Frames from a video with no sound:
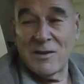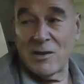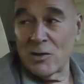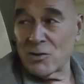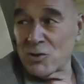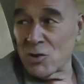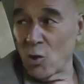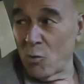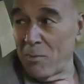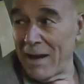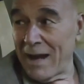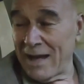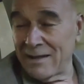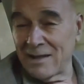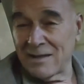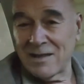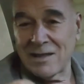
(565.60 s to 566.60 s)
they're so
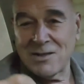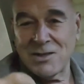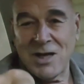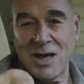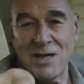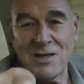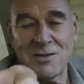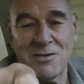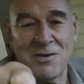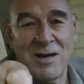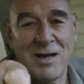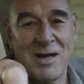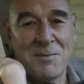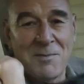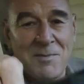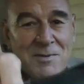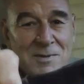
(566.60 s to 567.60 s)
bad that they changed their
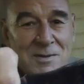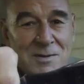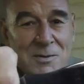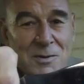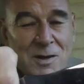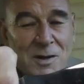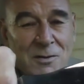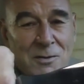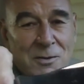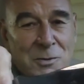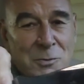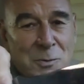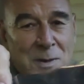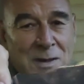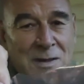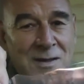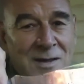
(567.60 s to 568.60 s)
name to another
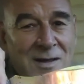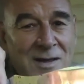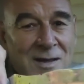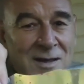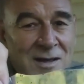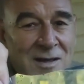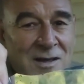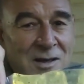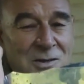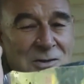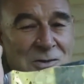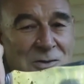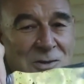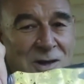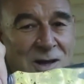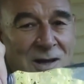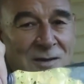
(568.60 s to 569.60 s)
3
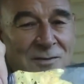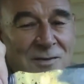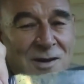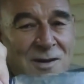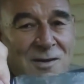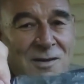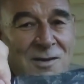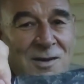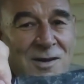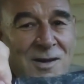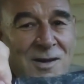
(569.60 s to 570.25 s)
initial knife now.